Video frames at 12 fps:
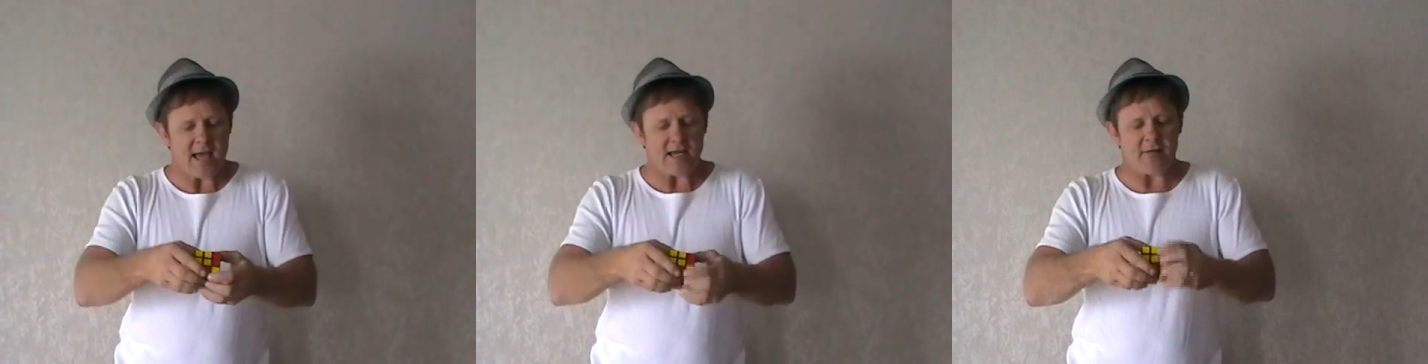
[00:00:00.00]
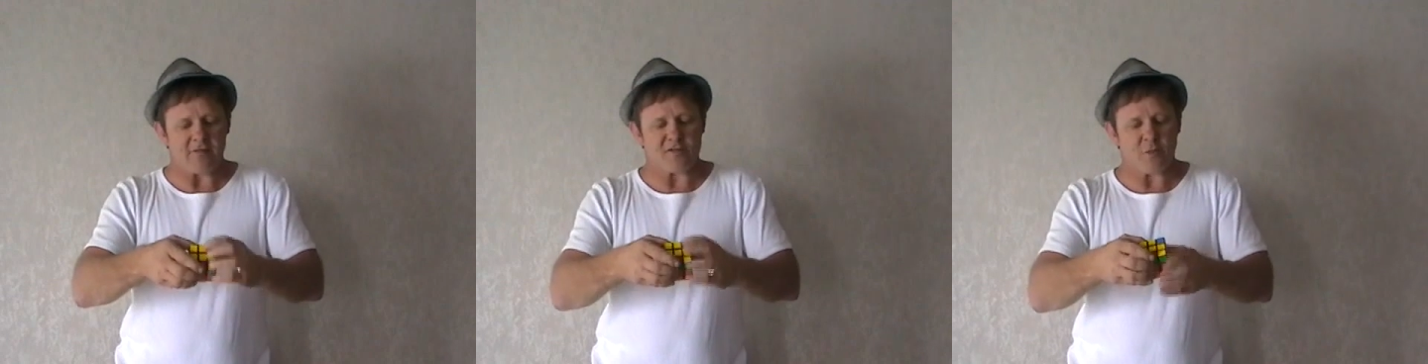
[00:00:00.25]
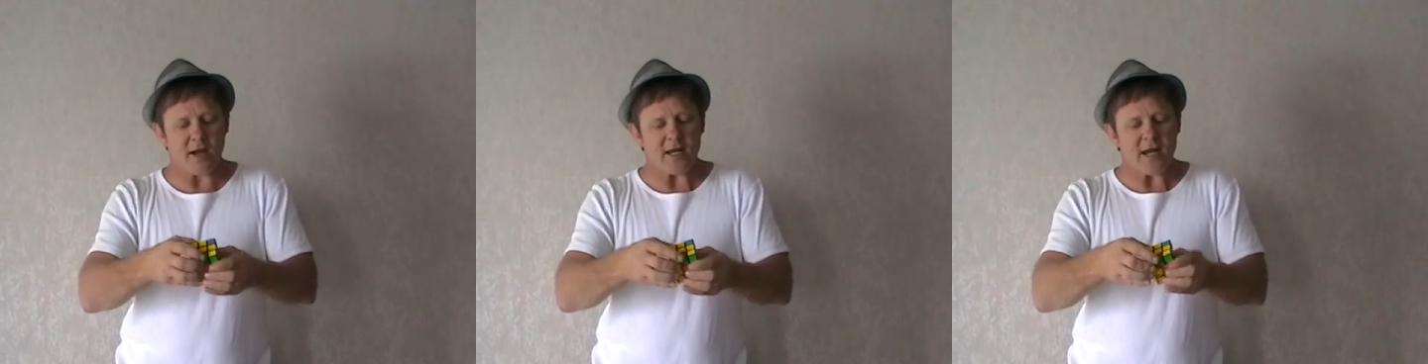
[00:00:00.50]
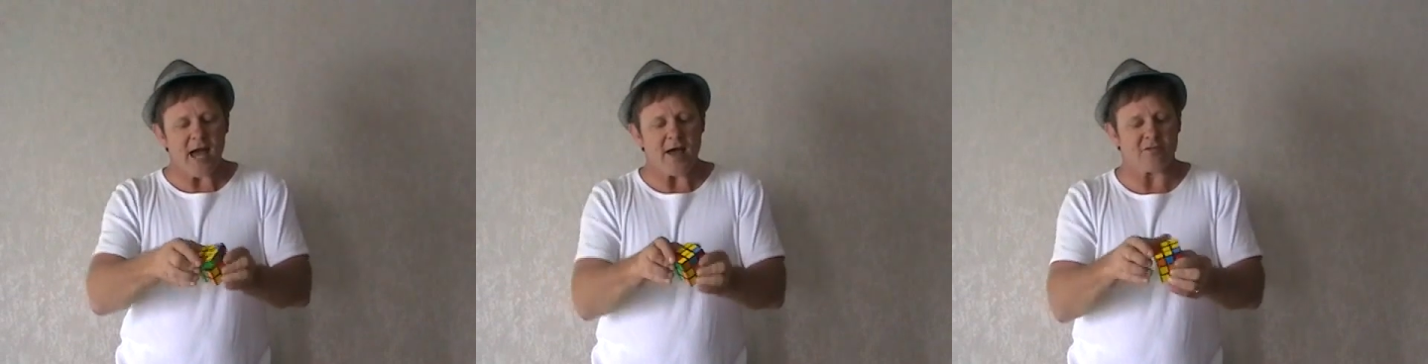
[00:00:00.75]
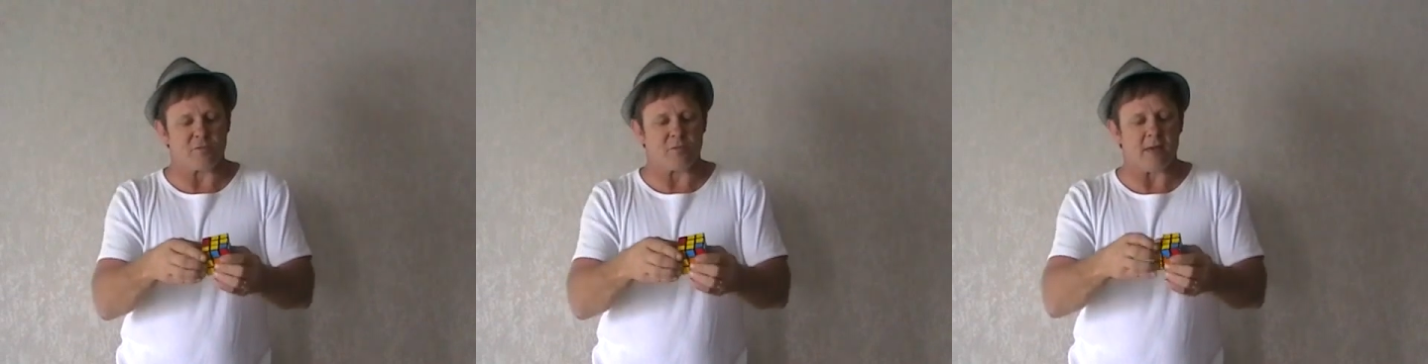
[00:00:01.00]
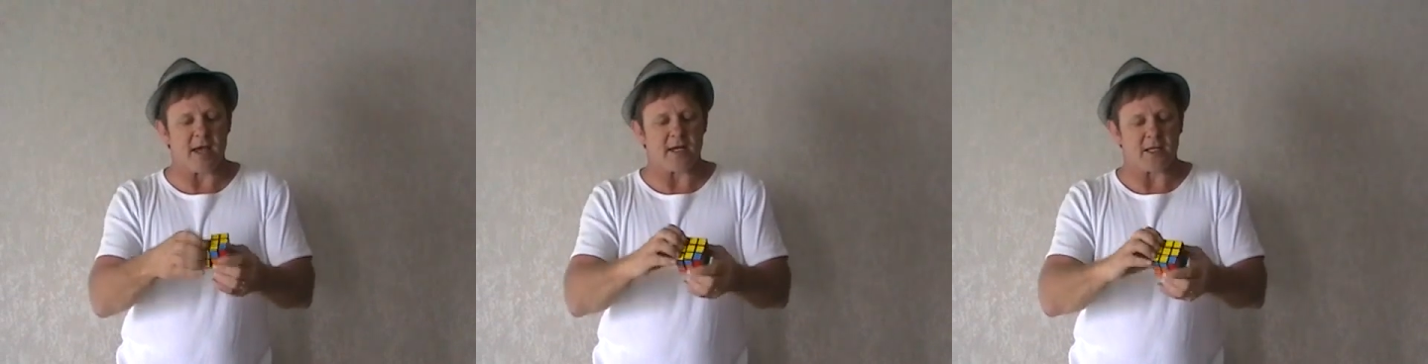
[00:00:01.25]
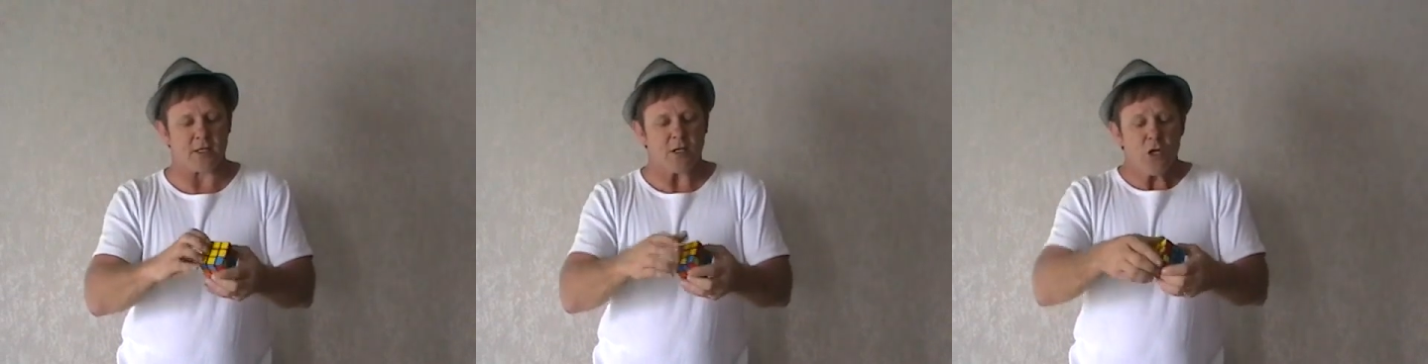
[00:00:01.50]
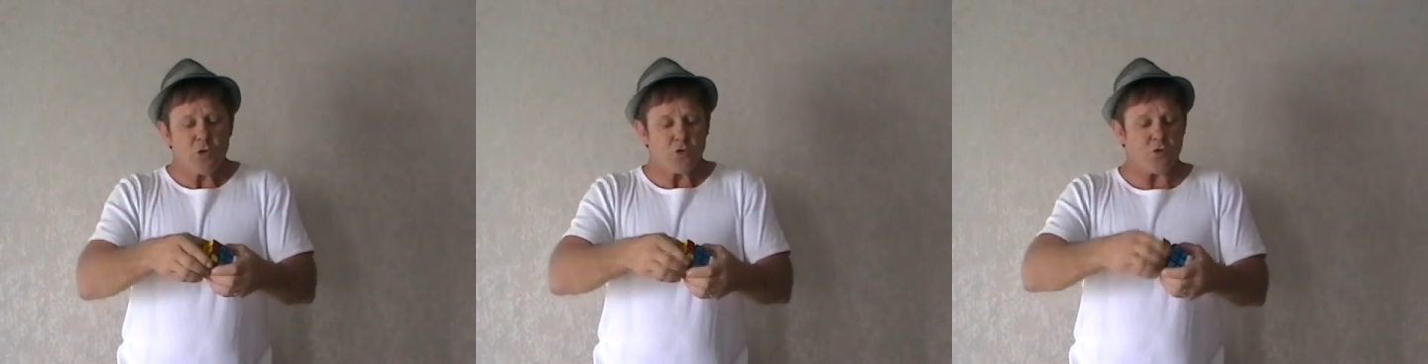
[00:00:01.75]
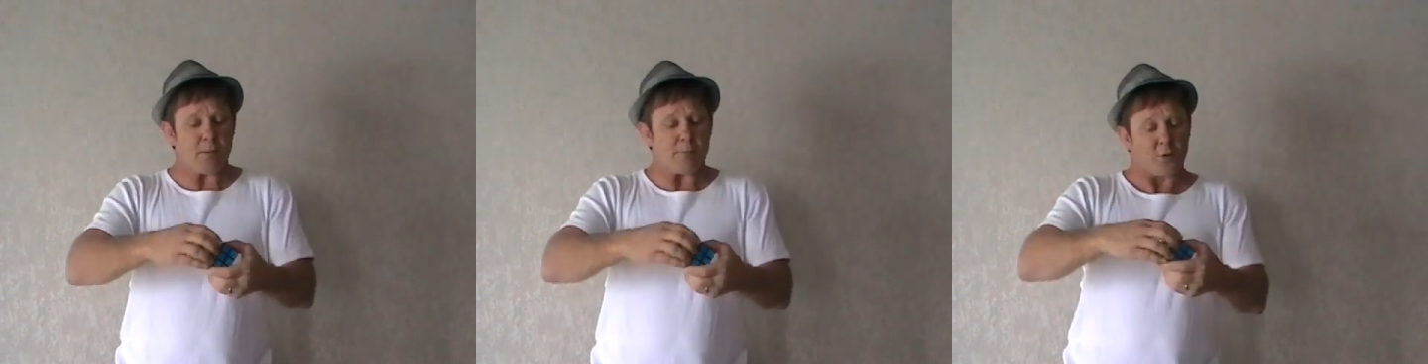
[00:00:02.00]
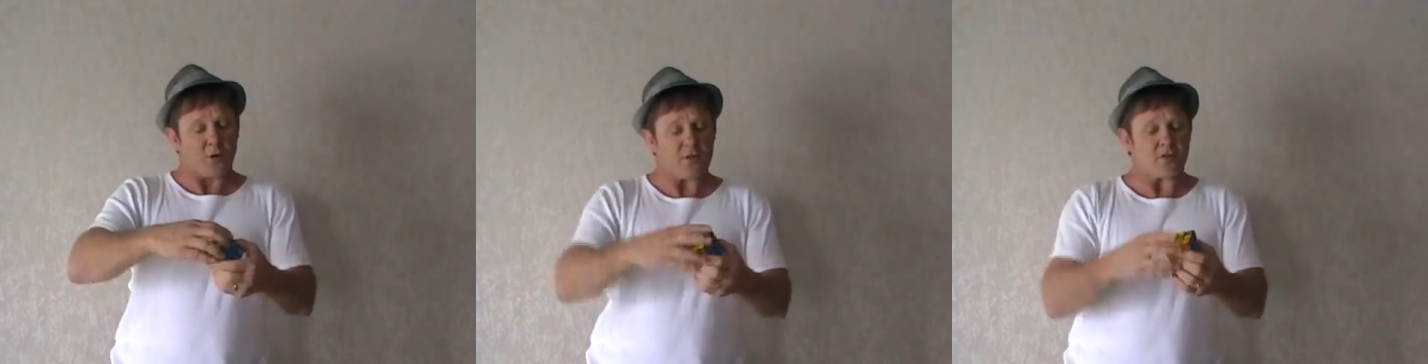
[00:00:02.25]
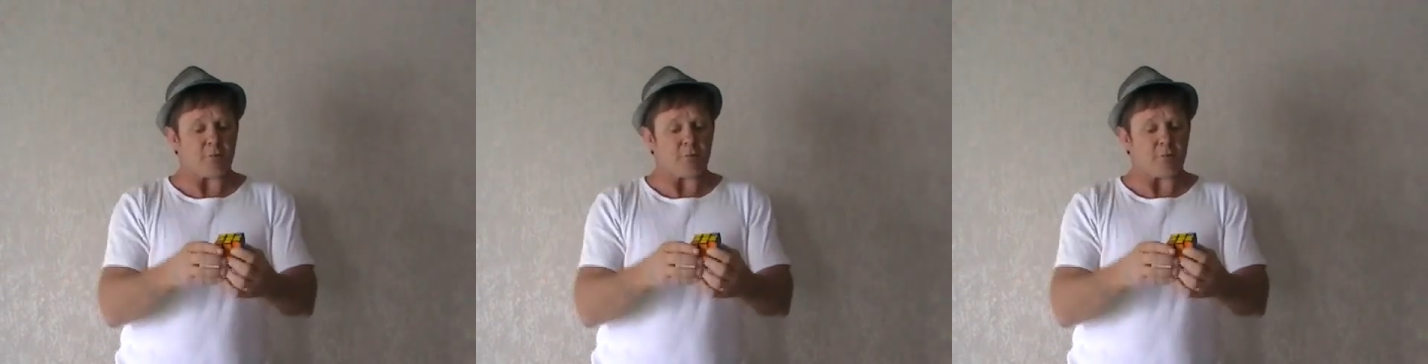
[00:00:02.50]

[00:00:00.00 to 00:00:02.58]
Now there's one last remaining to complete